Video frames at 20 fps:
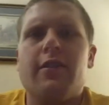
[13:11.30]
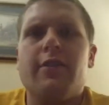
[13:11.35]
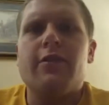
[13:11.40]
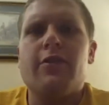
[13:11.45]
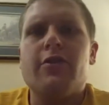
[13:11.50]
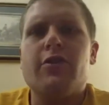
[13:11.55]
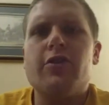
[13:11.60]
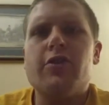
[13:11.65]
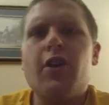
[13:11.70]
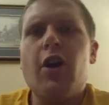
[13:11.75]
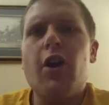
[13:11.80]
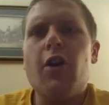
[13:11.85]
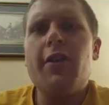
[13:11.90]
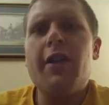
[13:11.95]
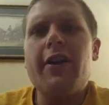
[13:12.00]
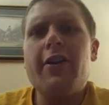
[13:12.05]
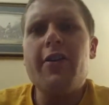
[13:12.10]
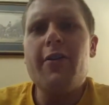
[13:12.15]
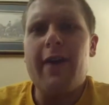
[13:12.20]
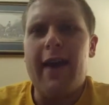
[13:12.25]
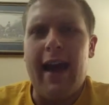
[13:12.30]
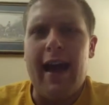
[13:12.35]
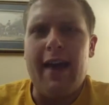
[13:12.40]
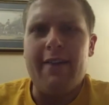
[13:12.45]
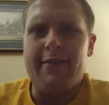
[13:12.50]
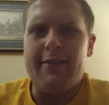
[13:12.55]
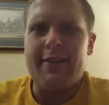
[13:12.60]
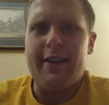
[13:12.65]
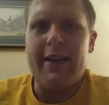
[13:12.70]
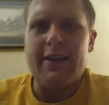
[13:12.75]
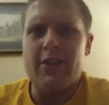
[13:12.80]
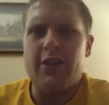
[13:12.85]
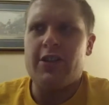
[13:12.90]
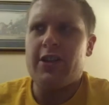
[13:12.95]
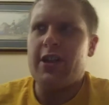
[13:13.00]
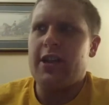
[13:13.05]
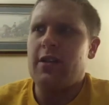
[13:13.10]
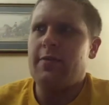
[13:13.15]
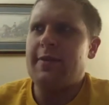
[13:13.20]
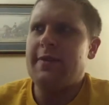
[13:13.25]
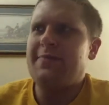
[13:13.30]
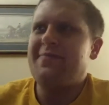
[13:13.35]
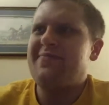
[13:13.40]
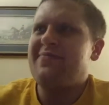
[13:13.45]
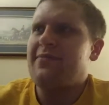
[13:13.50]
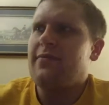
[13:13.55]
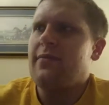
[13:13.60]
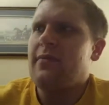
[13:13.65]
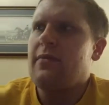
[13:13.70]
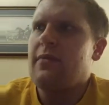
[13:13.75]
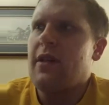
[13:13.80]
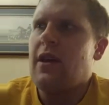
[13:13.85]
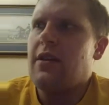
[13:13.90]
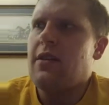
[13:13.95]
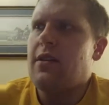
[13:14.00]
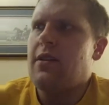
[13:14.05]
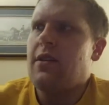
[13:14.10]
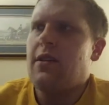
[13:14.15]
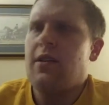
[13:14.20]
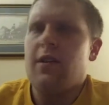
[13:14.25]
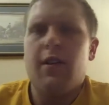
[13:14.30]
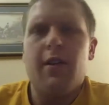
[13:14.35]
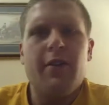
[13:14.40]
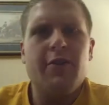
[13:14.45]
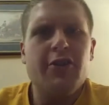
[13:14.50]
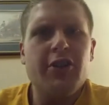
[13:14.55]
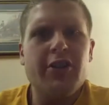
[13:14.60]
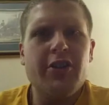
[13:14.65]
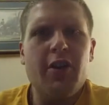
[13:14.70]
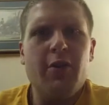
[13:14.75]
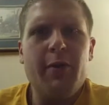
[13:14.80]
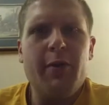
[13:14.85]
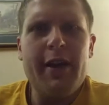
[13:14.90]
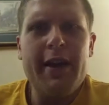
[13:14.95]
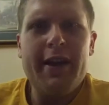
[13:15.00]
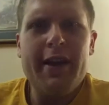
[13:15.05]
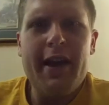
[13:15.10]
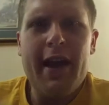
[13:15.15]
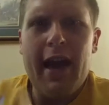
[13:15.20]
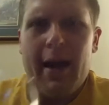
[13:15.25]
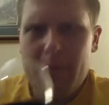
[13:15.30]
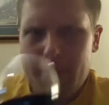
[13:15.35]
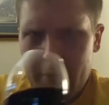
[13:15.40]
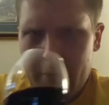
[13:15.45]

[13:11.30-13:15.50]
So there you have it, ladies and gentlemen. Just a recap.